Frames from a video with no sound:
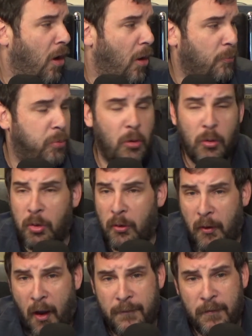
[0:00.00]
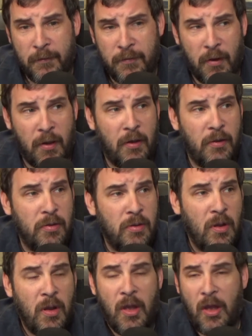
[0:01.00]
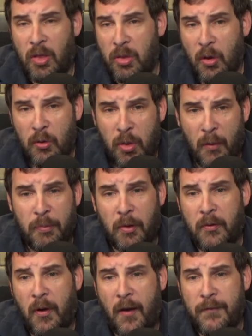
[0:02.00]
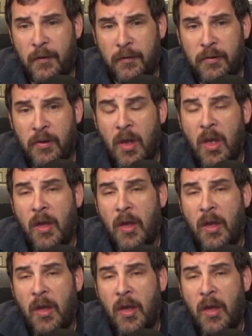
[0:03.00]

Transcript: pull the graphics in and load up the graphics.